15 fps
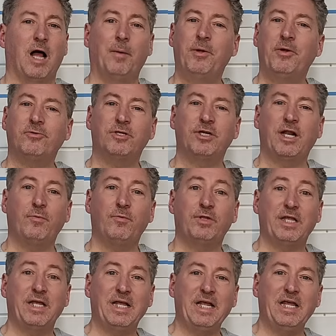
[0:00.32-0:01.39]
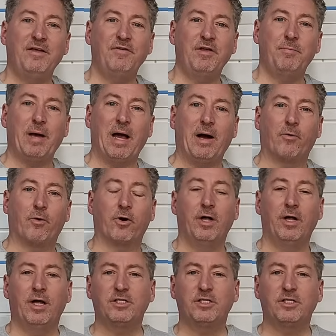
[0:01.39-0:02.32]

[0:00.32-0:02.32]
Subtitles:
I'm here today with the Eviqo.